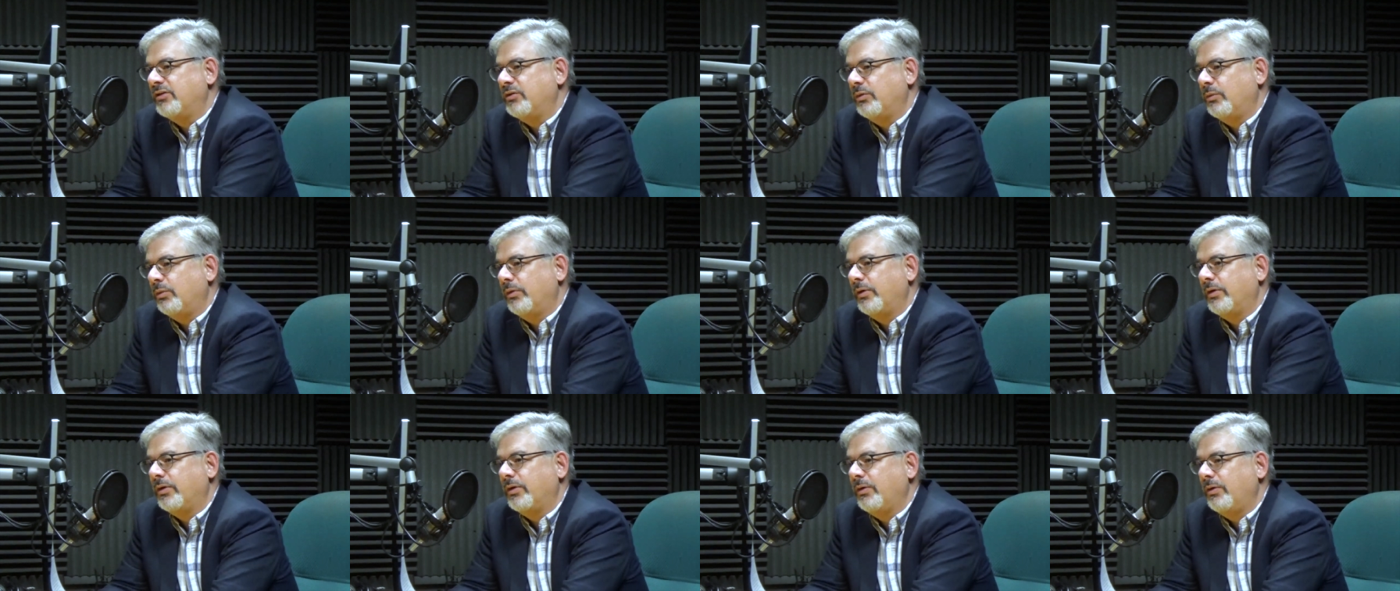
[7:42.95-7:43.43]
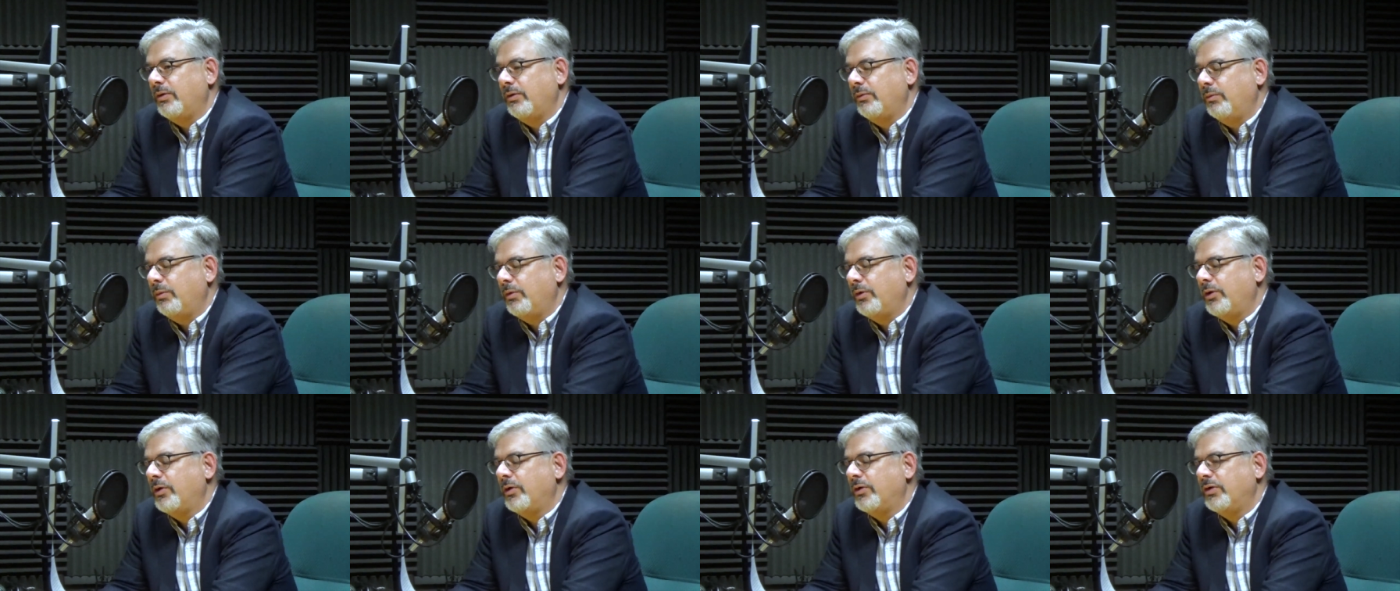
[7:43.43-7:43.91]
So what, they're going to,
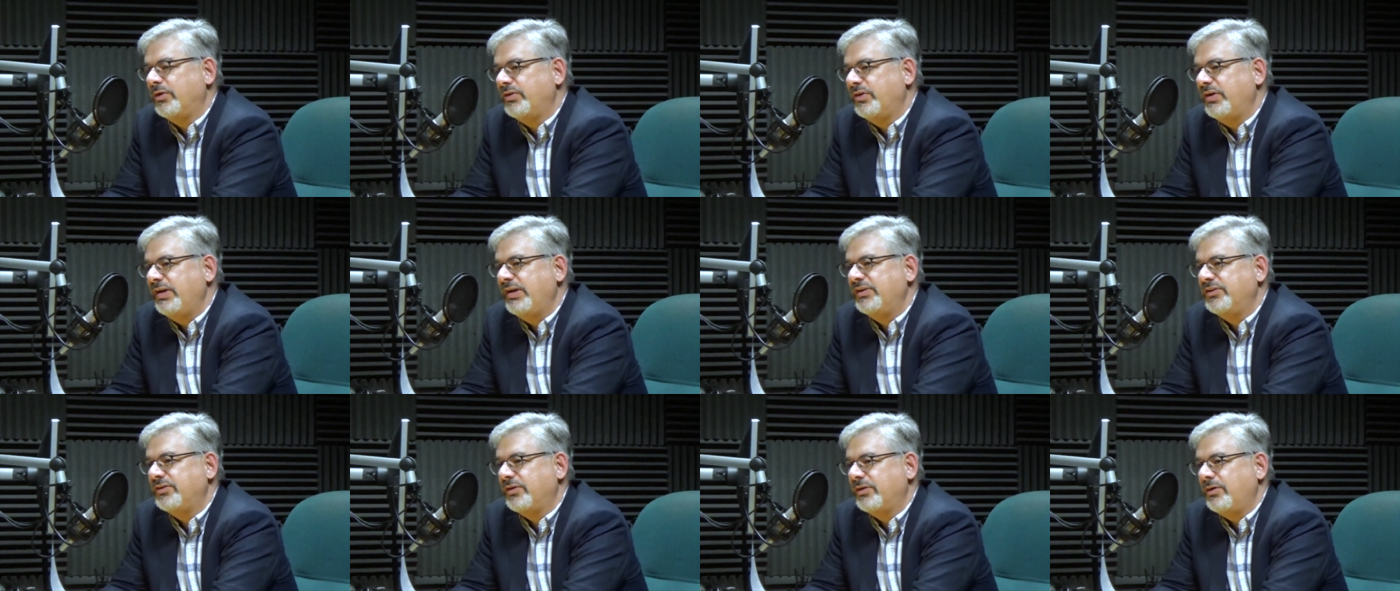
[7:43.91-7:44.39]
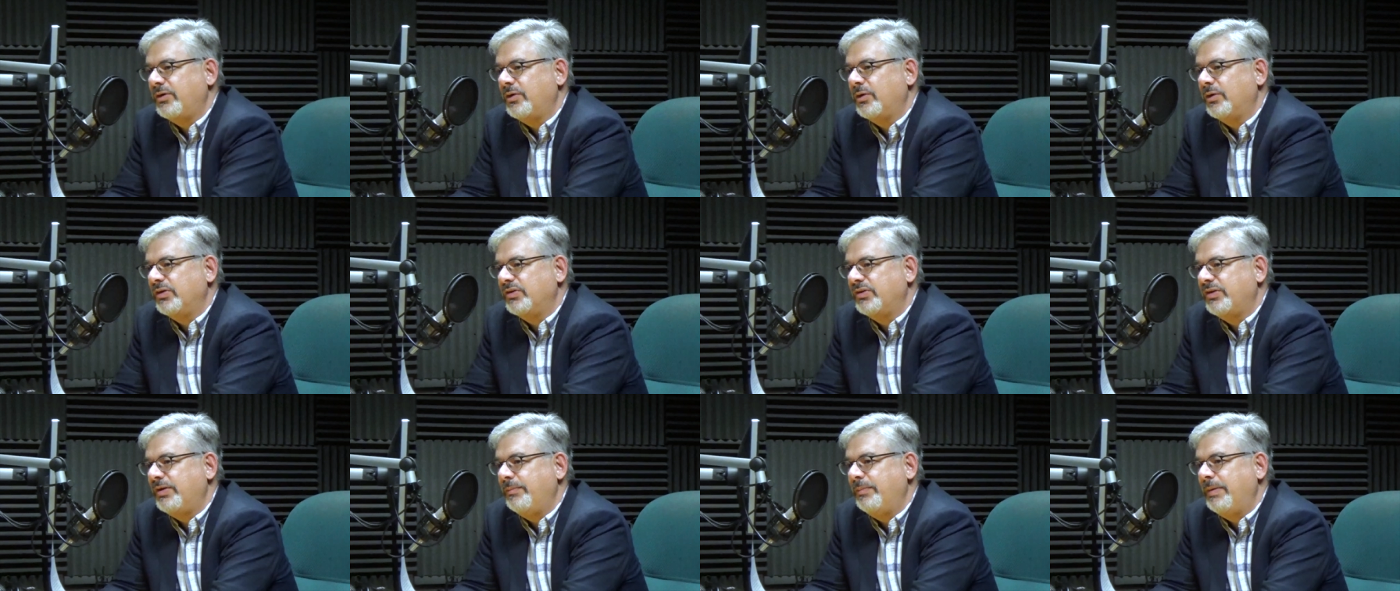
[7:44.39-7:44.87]
what you're going to see is you're
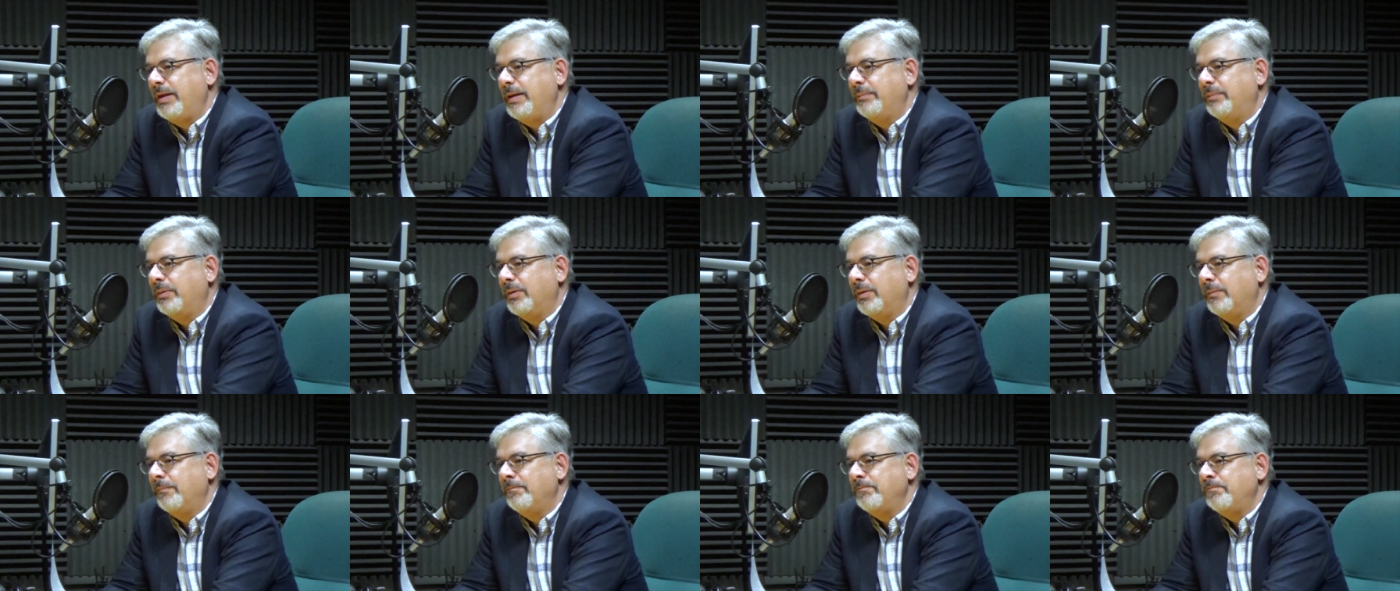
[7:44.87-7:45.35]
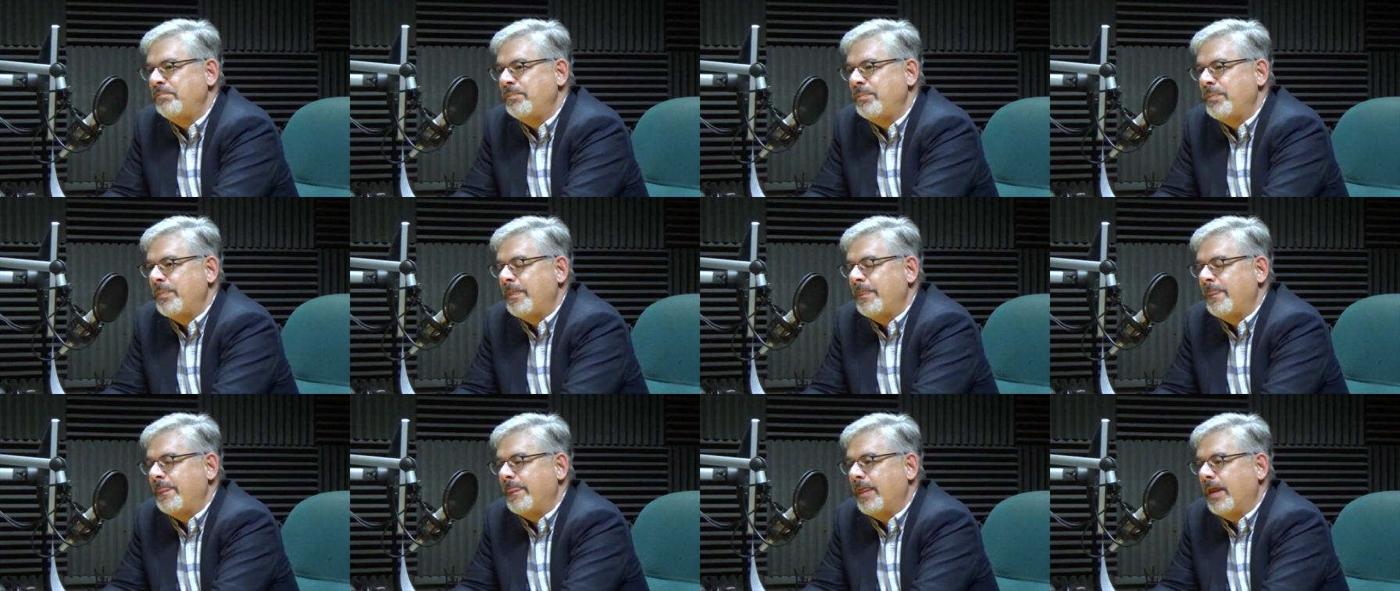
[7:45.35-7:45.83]
going to see people
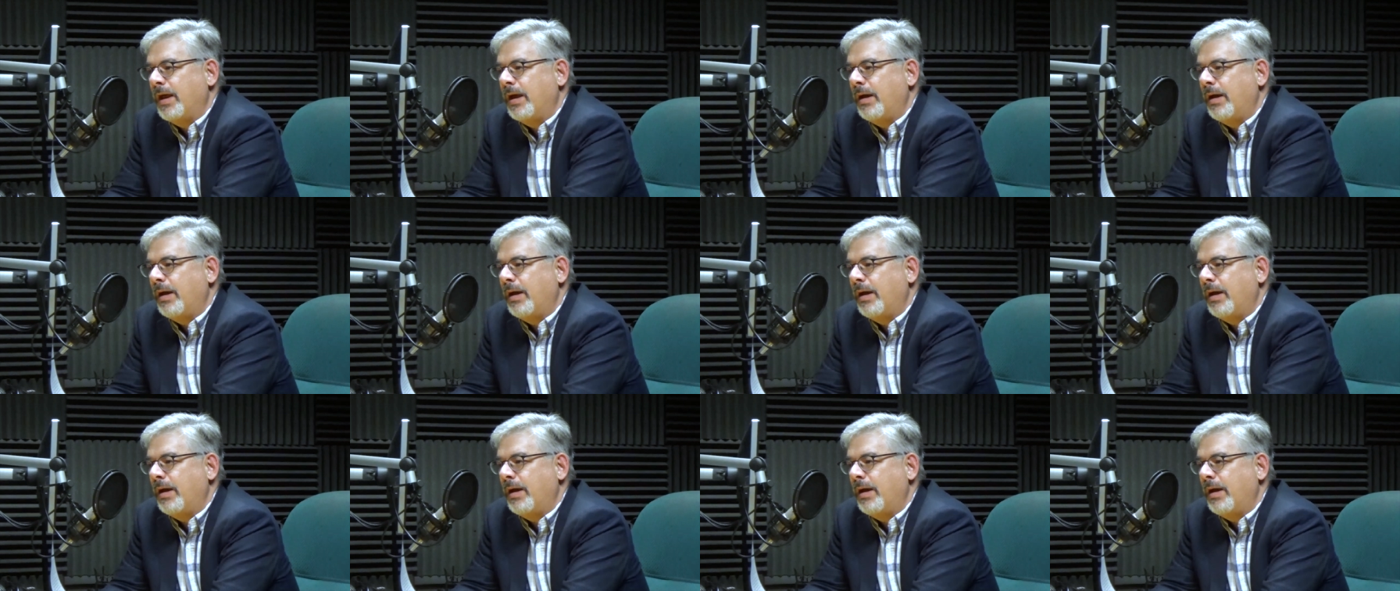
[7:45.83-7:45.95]
mm-hmm.